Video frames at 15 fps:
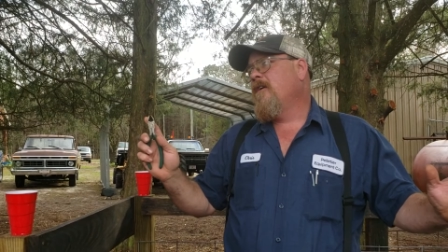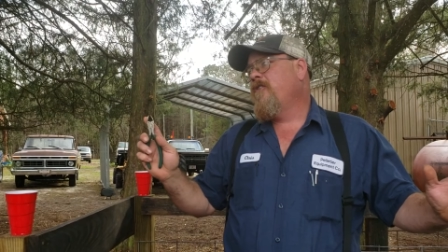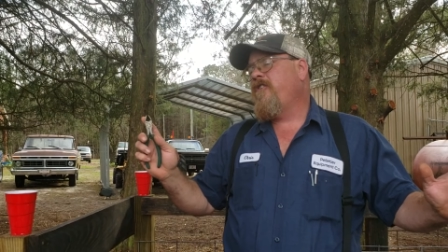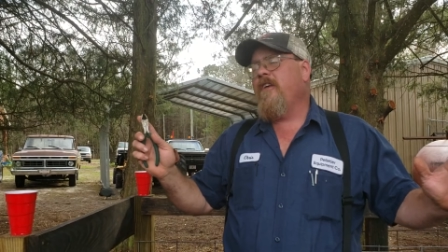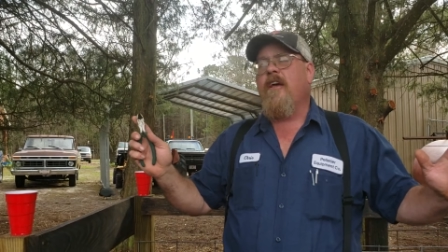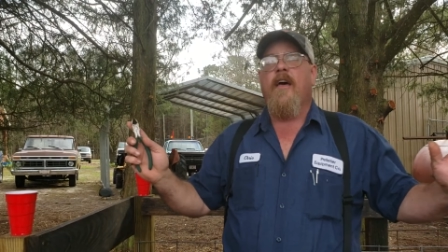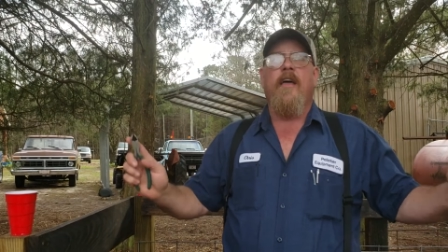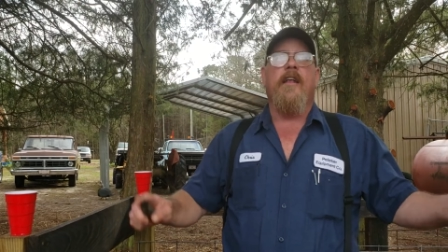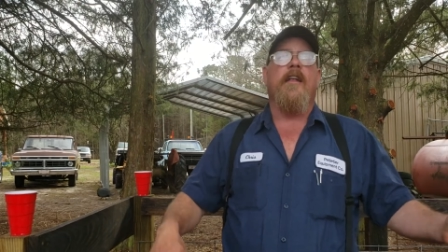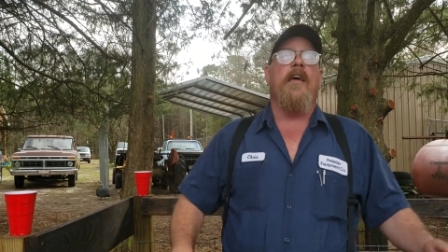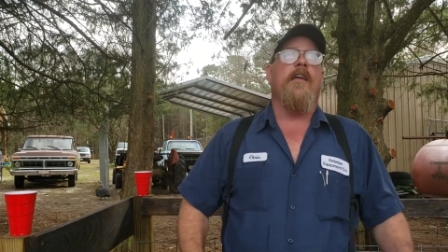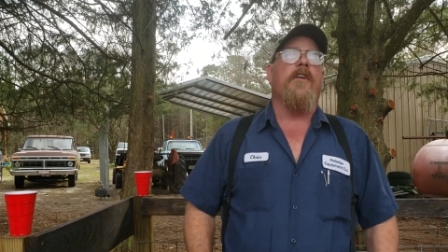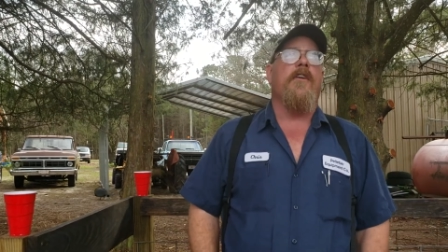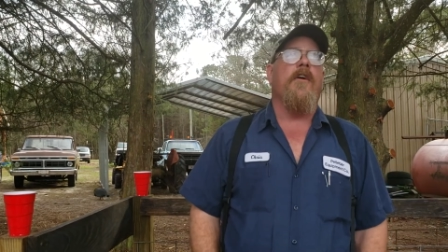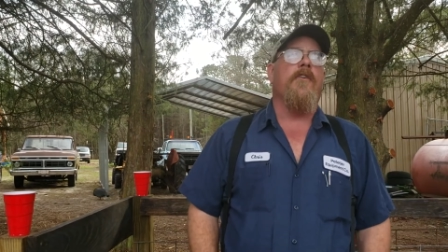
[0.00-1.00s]
She laid
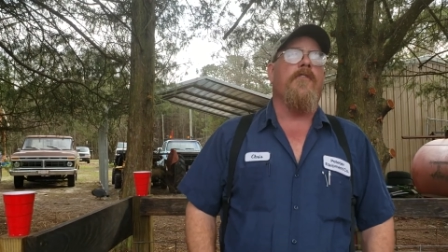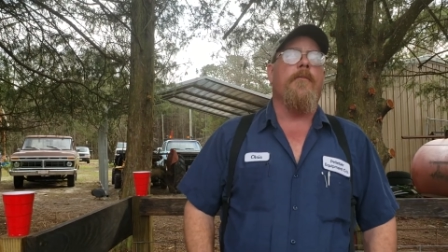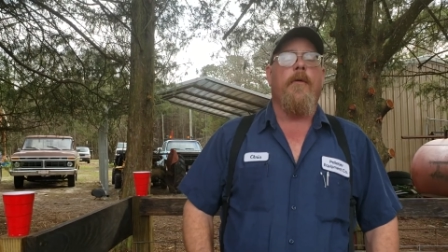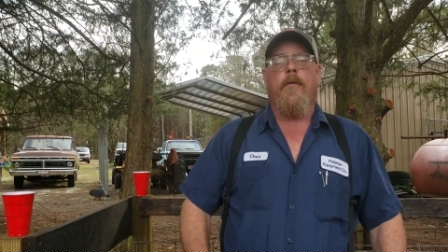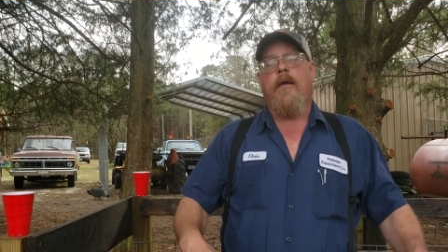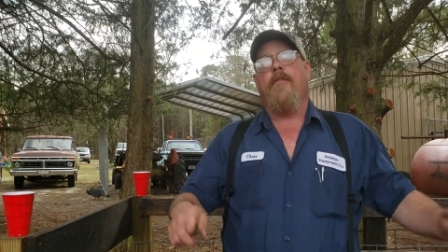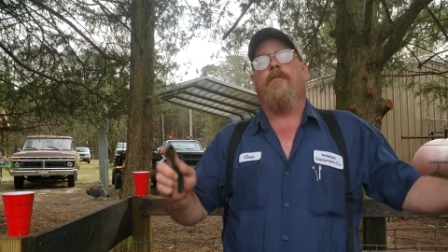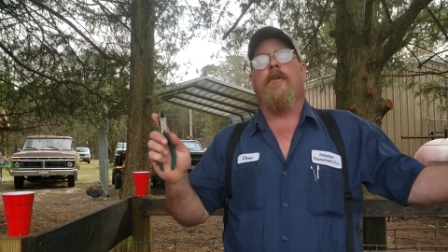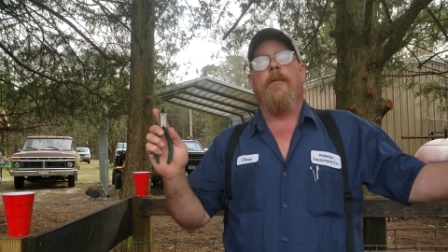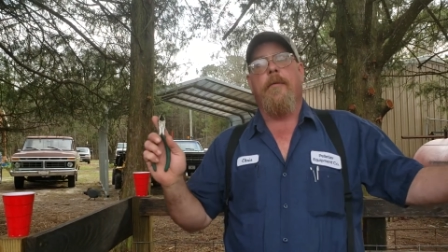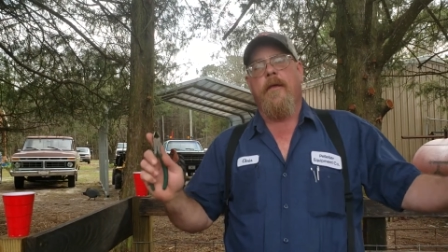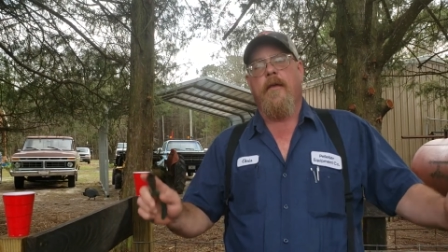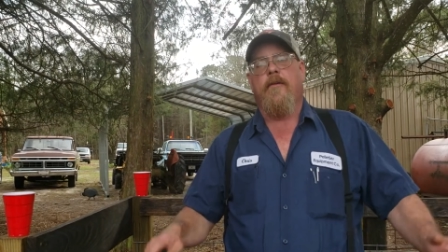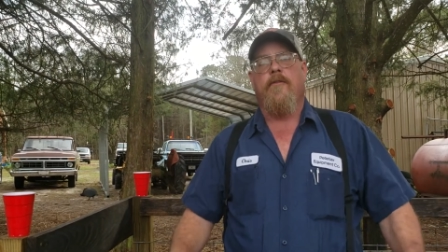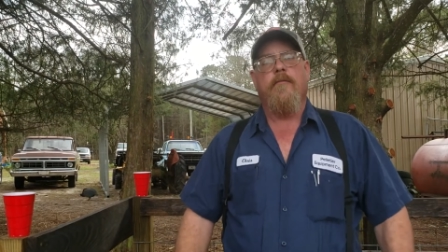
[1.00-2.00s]
down to nurse them, and we had three
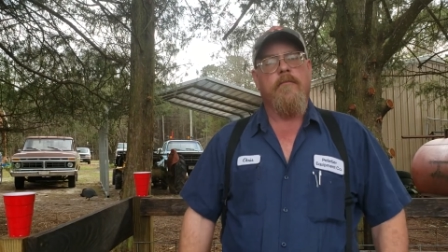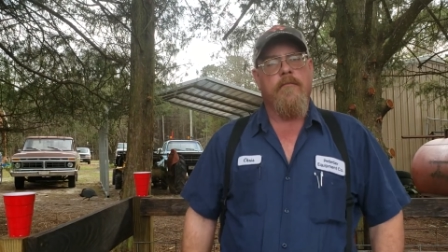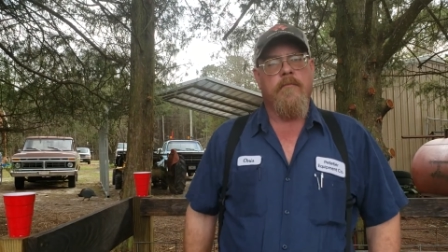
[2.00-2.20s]
pigs.